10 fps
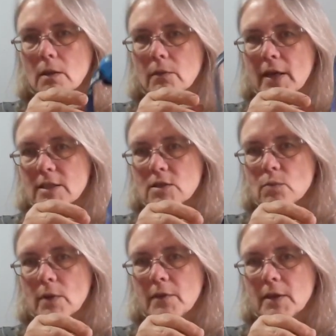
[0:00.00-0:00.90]
That's
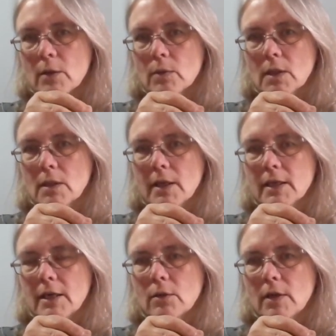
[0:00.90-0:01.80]
the one thing I really
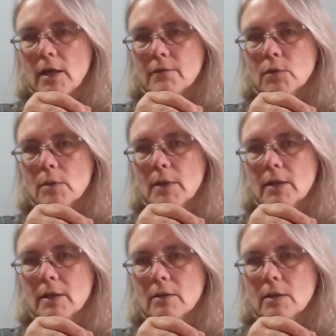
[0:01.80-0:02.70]
like. I don't have to worry
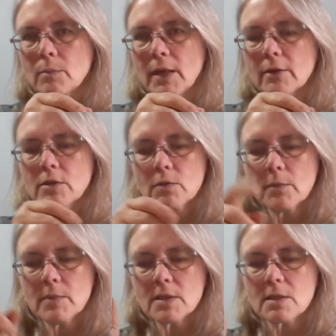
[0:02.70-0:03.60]
about carrying batteries
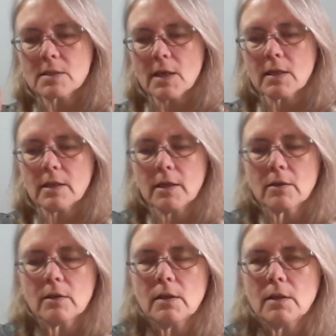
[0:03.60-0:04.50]
with me since I
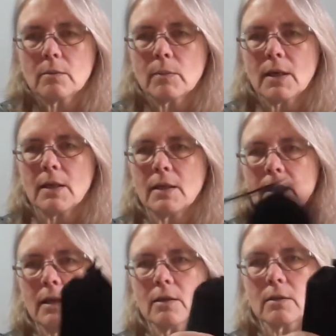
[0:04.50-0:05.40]
carry my
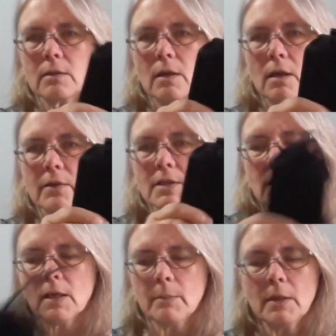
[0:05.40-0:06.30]
Anchor all the
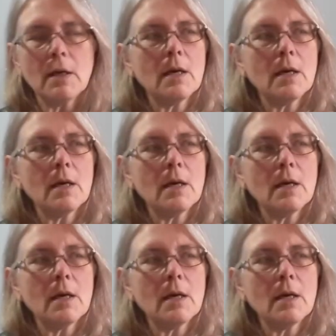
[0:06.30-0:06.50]
time.